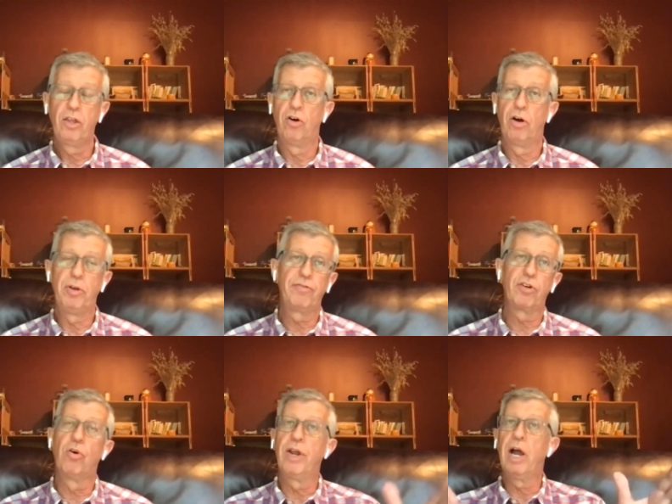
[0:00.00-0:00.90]
You know, I mean, if
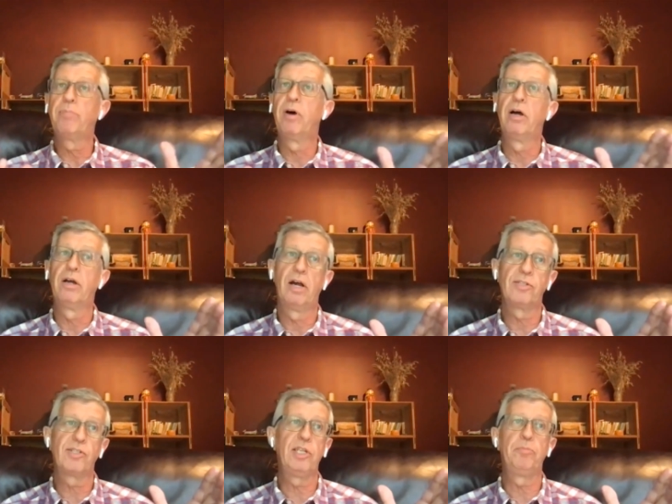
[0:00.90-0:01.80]
you're going up a,
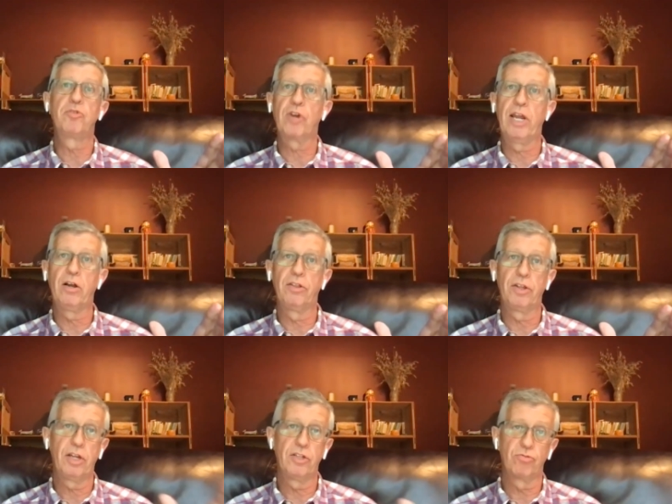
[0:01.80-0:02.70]
a steep trail
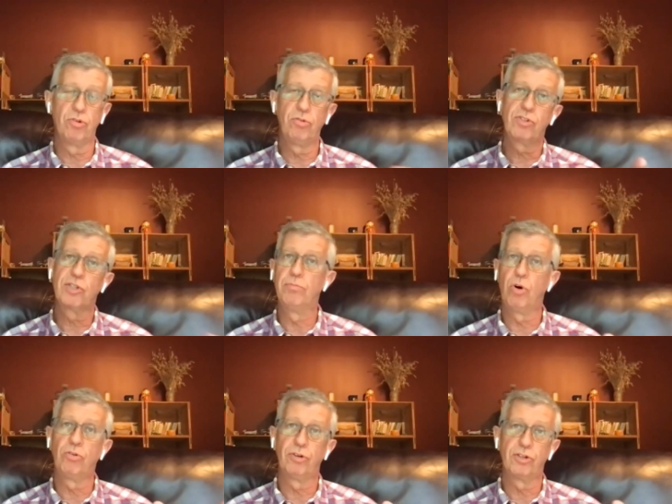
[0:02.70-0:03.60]
that has roots and
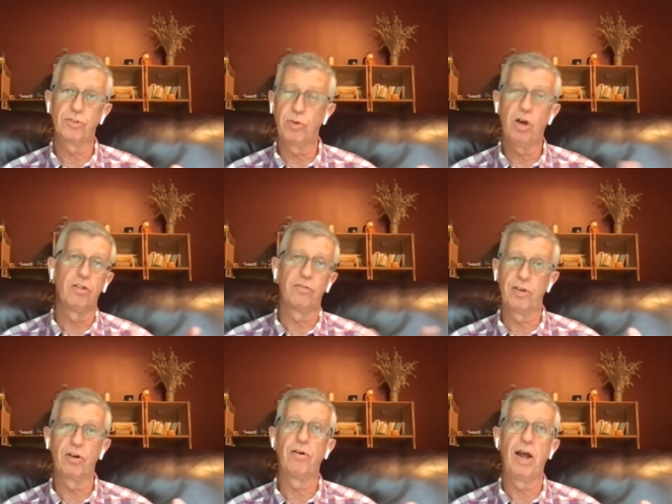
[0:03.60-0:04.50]
boulders, we all
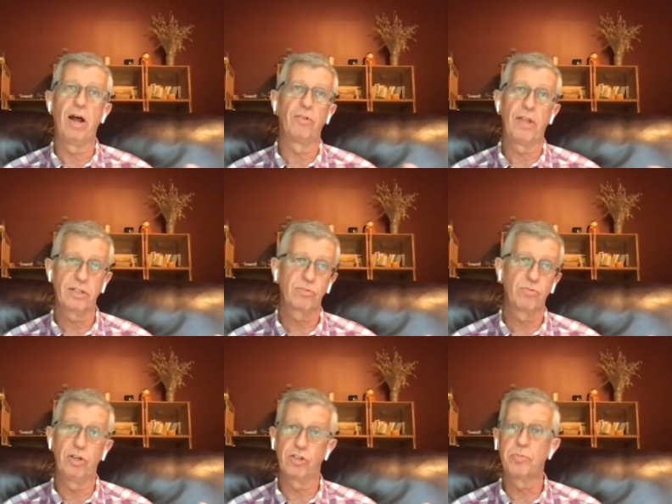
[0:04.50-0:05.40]
veer mm. around. That's
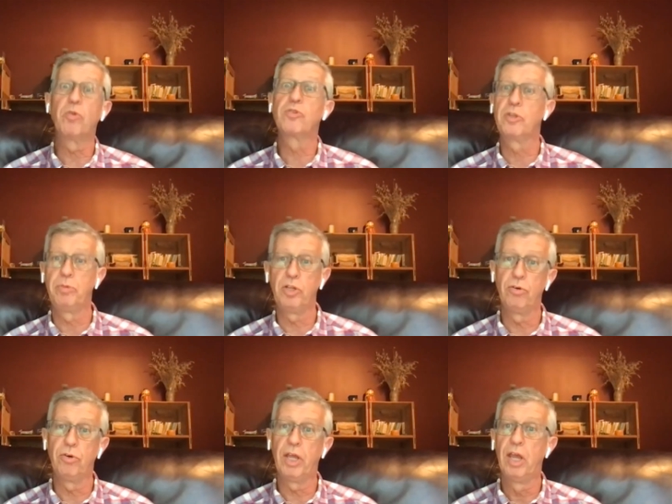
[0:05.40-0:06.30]
what you're supposed to be
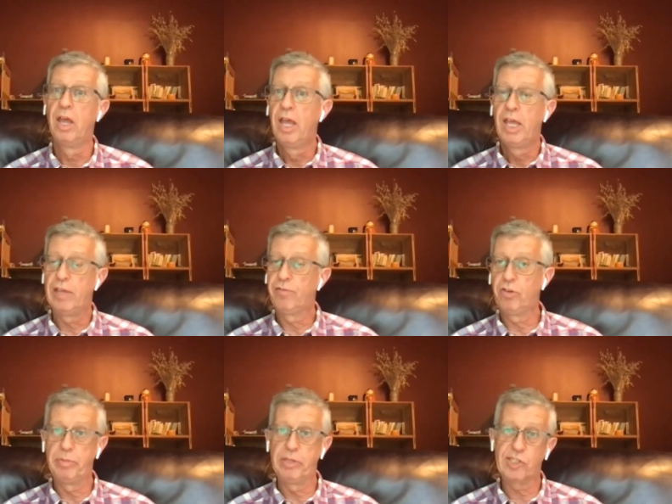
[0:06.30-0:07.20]
doing if
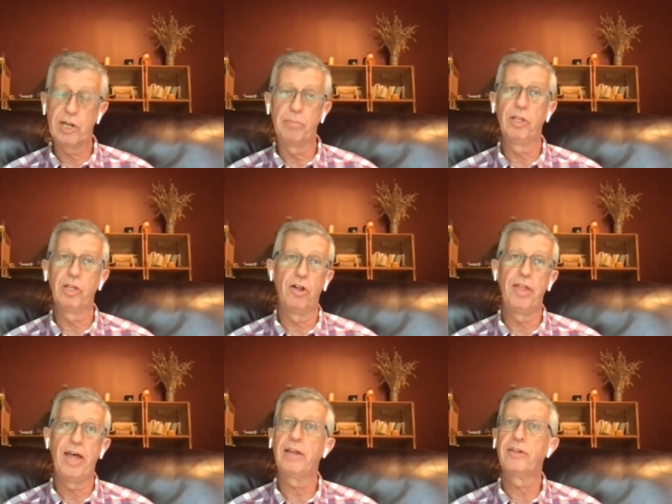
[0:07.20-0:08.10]
you'd be stumbling
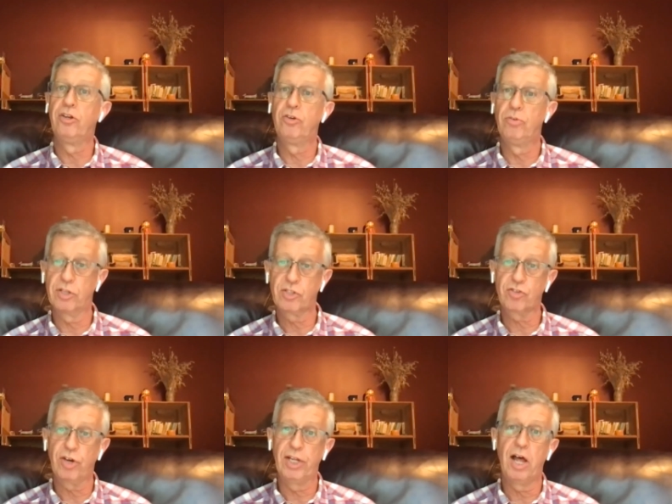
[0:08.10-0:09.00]
on that and doing a
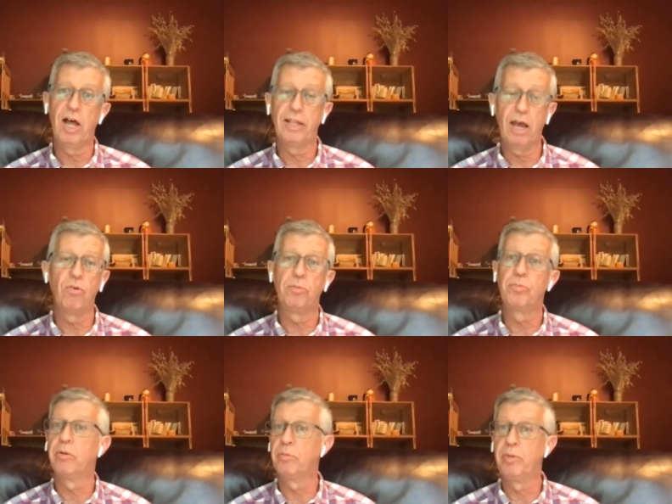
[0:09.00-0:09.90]
straight line, that would
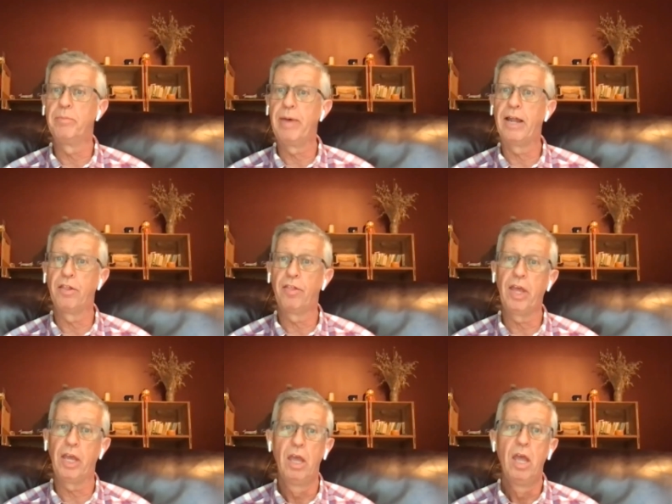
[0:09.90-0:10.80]
probably be a bad
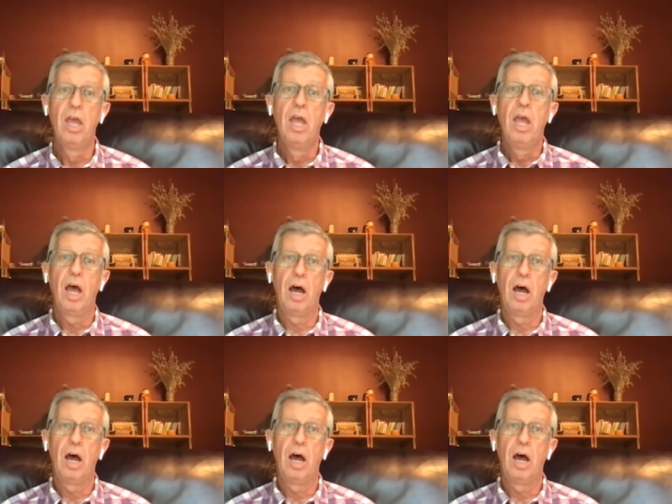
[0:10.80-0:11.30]
thing. Hmm.